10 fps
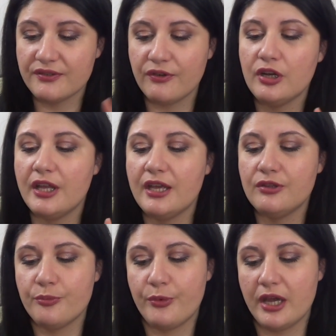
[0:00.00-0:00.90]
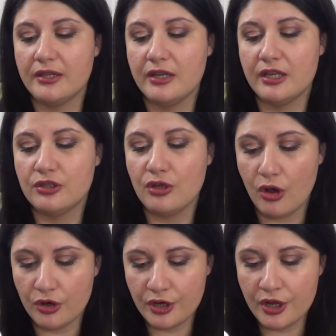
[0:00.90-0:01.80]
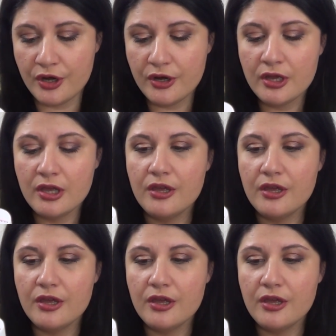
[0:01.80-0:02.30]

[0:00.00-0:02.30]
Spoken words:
Exfoliator Brightening Toner